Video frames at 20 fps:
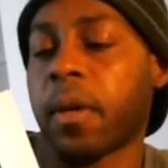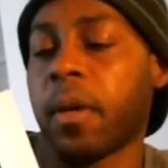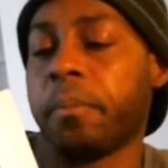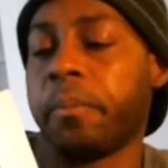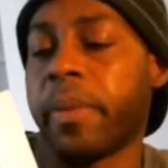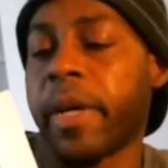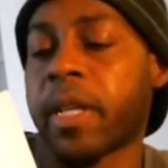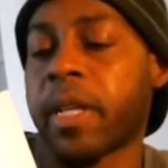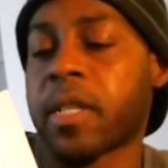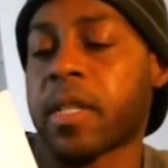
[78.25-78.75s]

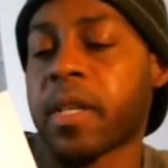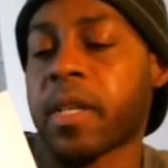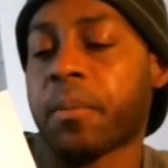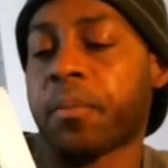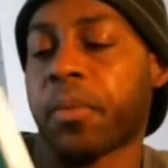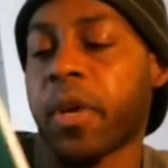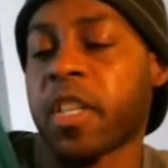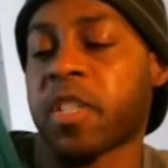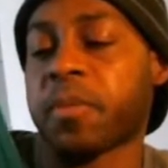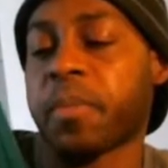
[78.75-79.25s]
abundance
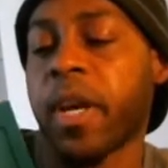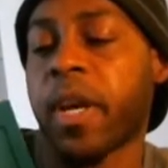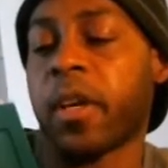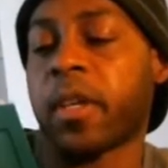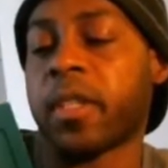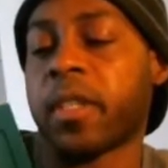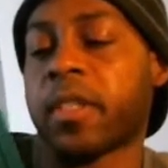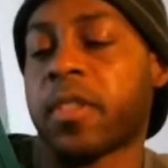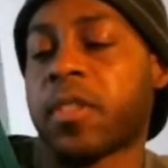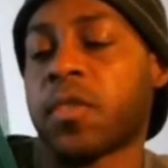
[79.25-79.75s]
and
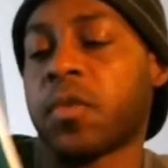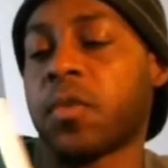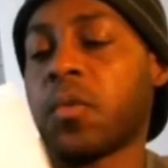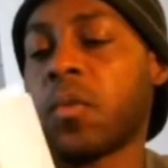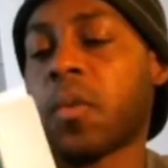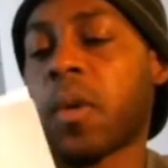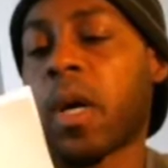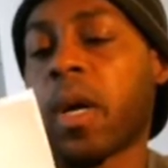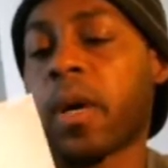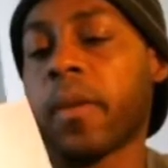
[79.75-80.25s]
prosperity to
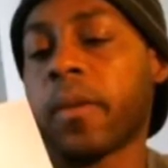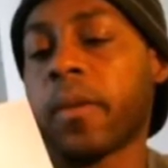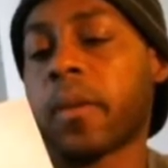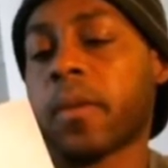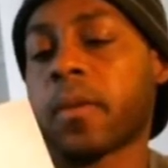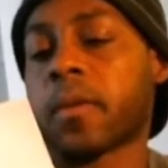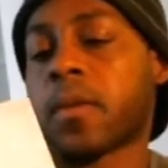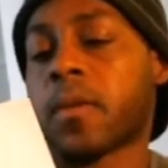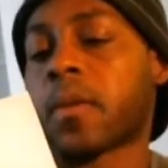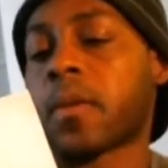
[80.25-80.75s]

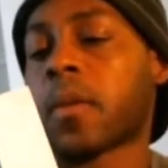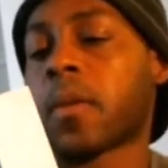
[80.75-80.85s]
others.